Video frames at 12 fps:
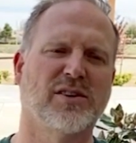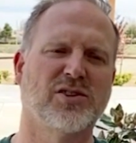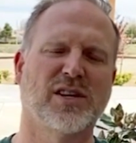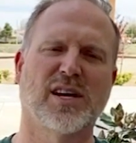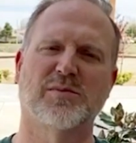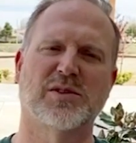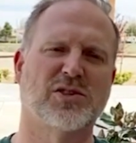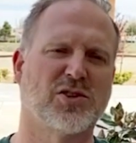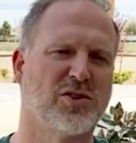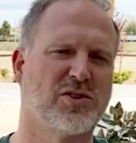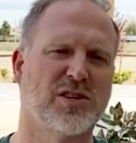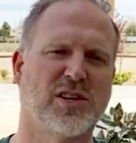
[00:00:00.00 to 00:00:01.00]
comes to
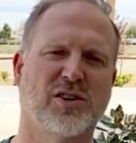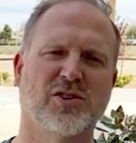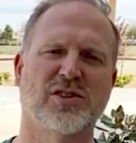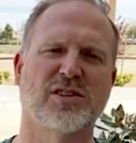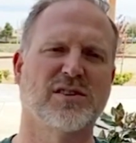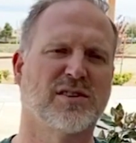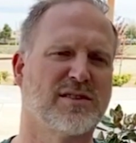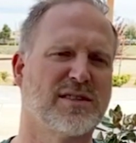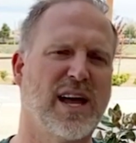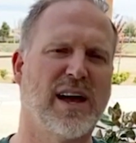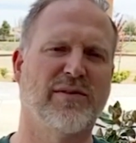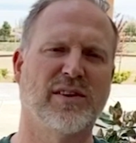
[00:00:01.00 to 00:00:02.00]
church here. She's on
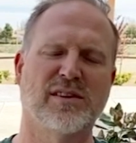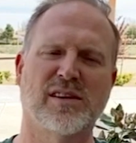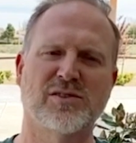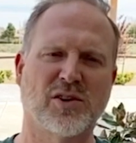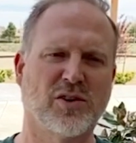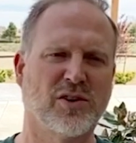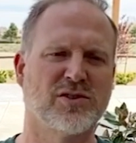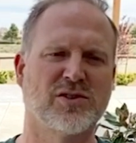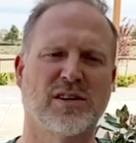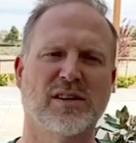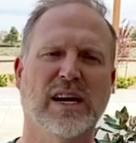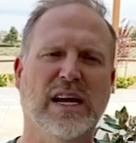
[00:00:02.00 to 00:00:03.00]
staff at Desert
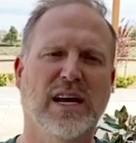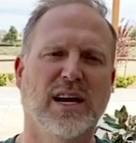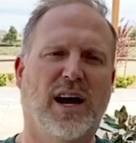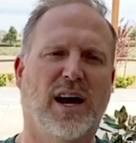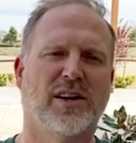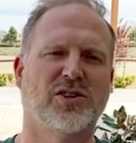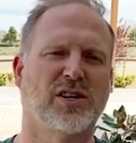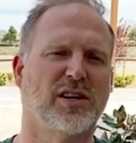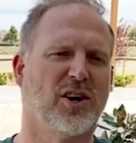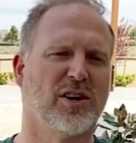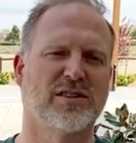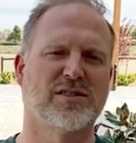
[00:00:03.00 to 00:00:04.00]
Christian. She
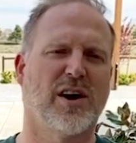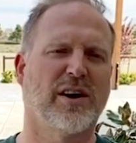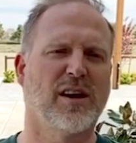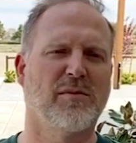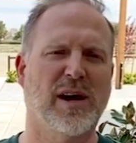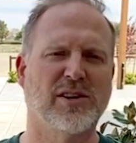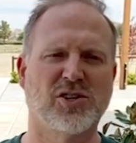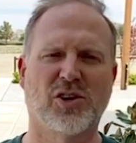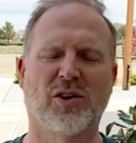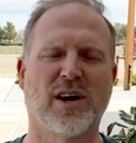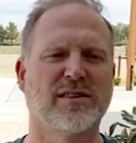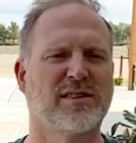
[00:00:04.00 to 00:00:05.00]
had heard us talking about
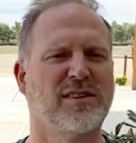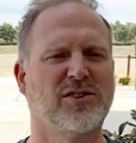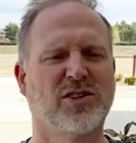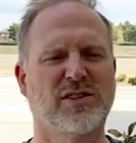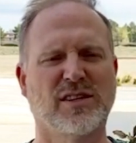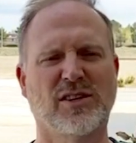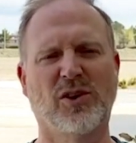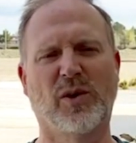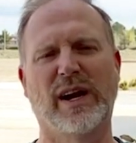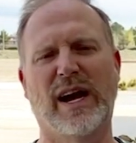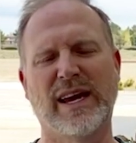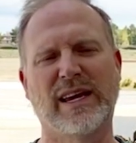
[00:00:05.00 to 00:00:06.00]
generosity, and she said, "You know
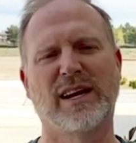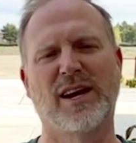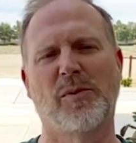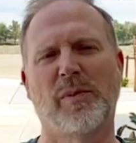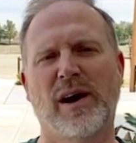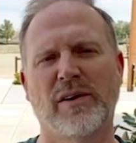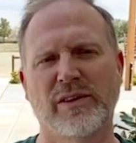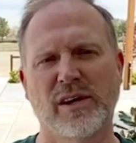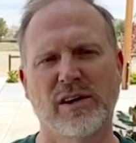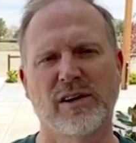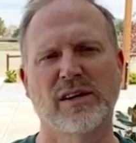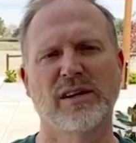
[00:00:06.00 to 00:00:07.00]
what? I can help out
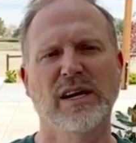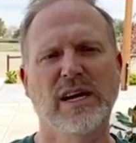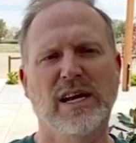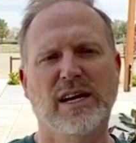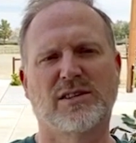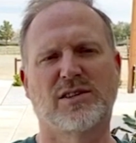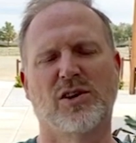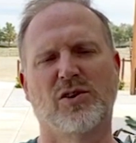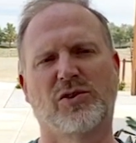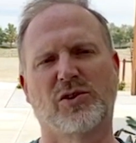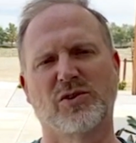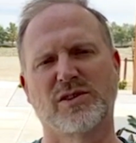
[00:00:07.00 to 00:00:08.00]
there." And
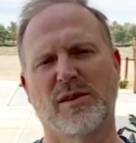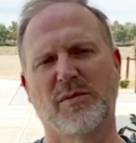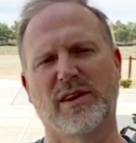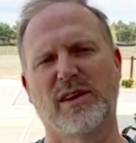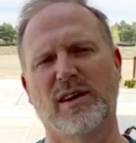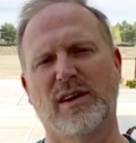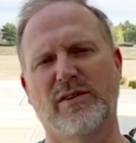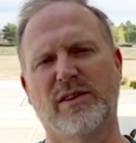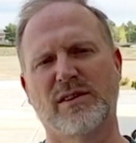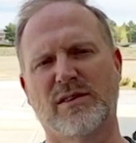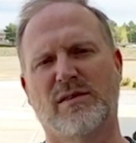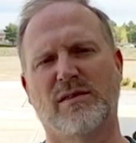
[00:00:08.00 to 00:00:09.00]
so through some of
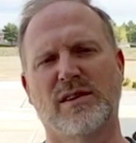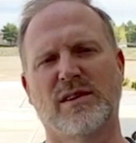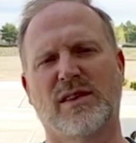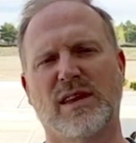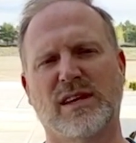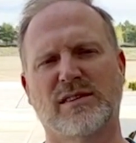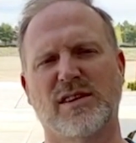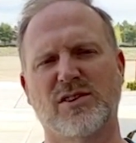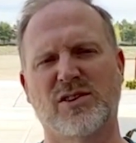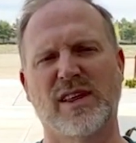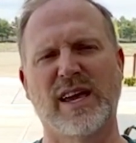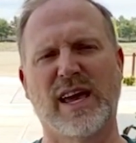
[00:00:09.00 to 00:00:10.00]
the things
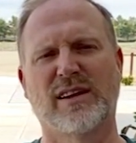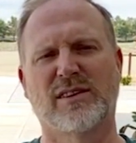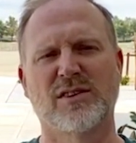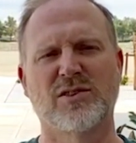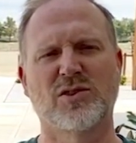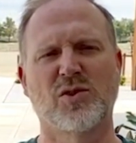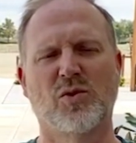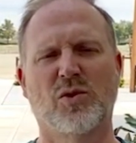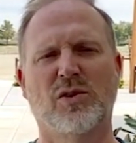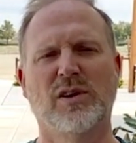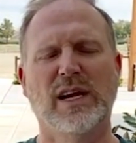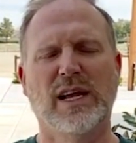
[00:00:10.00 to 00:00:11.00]
that they had at the
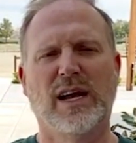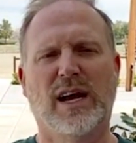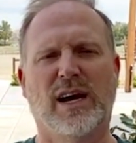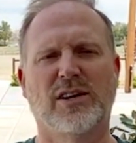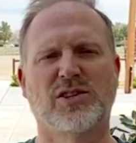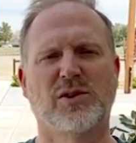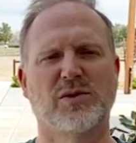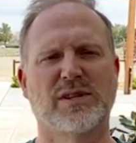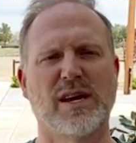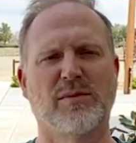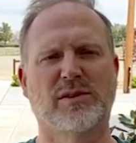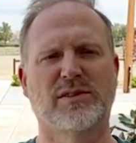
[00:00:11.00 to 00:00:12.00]
school, she was
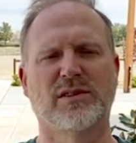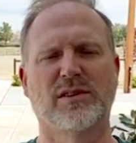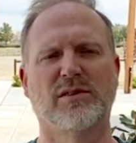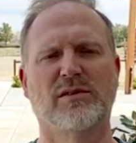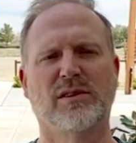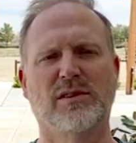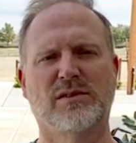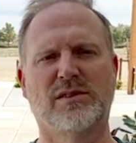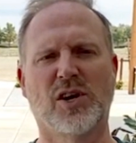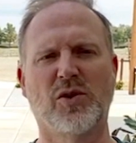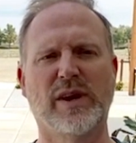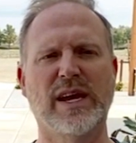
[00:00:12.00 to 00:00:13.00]
able to
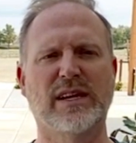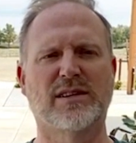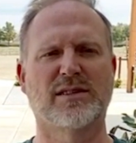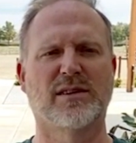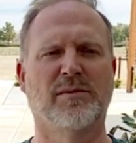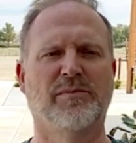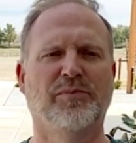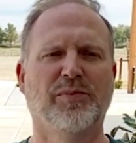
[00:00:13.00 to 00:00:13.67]
donate some